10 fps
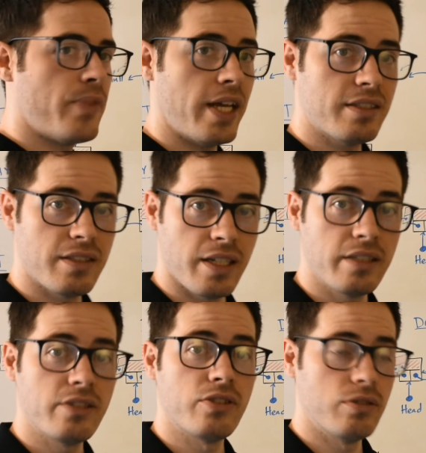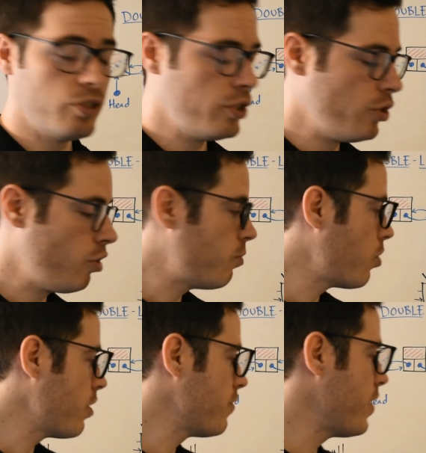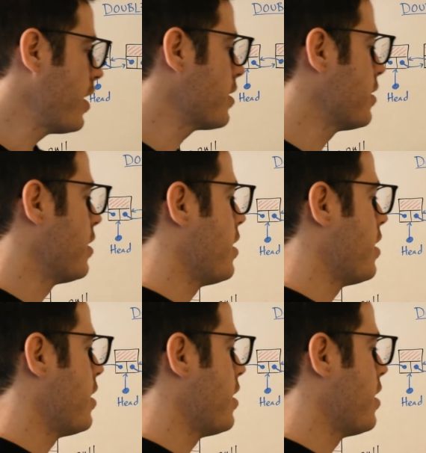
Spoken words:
That's it. No more effect.